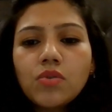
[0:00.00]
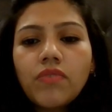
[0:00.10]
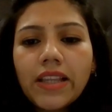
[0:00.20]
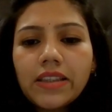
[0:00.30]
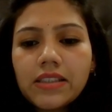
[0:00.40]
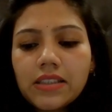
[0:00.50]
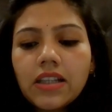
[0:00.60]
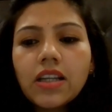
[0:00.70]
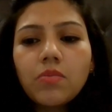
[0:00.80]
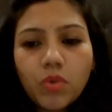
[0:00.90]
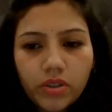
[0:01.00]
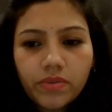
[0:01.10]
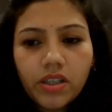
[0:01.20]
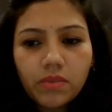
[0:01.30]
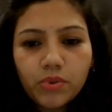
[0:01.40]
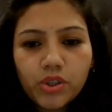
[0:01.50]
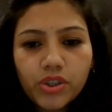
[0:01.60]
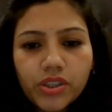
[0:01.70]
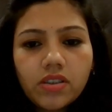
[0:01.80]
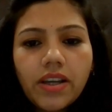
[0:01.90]
So while this is a remote
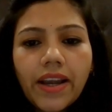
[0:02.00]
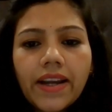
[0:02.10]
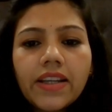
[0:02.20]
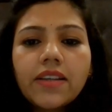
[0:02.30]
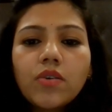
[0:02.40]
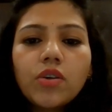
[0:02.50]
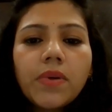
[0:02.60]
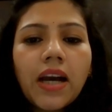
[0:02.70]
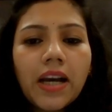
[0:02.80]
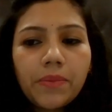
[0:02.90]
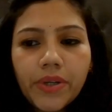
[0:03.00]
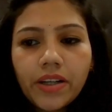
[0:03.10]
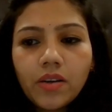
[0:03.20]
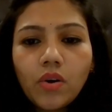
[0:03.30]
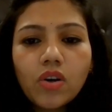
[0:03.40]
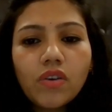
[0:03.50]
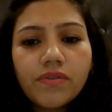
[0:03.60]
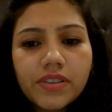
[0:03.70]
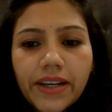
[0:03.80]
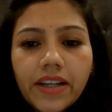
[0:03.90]
position and it could be hybrid or
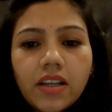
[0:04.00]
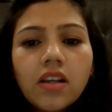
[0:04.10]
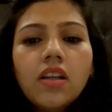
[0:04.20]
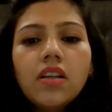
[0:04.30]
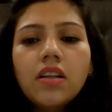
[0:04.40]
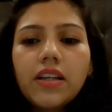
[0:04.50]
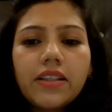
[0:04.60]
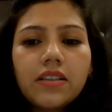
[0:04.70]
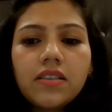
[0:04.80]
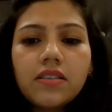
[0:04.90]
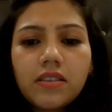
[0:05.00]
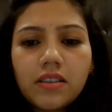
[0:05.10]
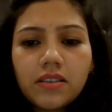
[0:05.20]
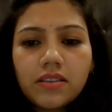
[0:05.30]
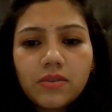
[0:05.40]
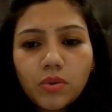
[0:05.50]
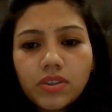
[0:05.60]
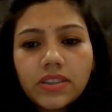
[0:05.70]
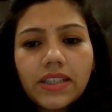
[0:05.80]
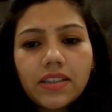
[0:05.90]
offsite,
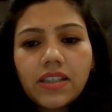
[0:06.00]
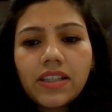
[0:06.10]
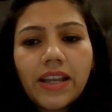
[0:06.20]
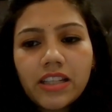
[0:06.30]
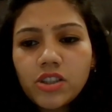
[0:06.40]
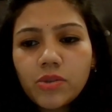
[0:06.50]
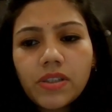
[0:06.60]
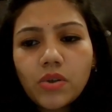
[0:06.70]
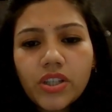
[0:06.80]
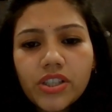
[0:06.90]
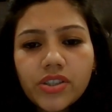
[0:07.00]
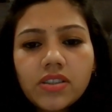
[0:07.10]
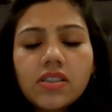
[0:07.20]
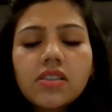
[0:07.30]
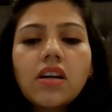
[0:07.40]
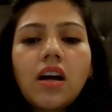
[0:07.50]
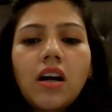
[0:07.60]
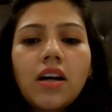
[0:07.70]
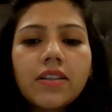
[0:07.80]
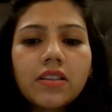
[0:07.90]
those ineligible locations
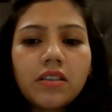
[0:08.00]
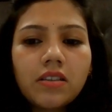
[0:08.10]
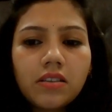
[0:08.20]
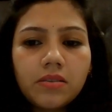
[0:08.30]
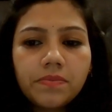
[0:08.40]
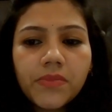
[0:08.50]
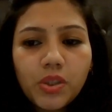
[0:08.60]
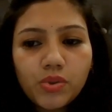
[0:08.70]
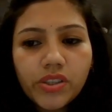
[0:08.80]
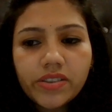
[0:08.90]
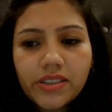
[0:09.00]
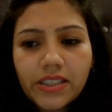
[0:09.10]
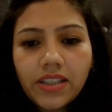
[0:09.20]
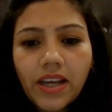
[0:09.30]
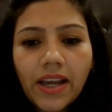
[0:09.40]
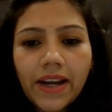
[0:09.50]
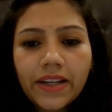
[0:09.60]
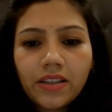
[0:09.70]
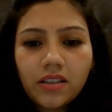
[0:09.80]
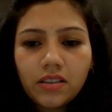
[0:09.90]
are New Jersey
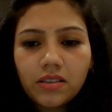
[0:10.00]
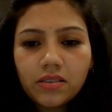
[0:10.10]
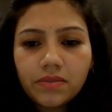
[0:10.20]
and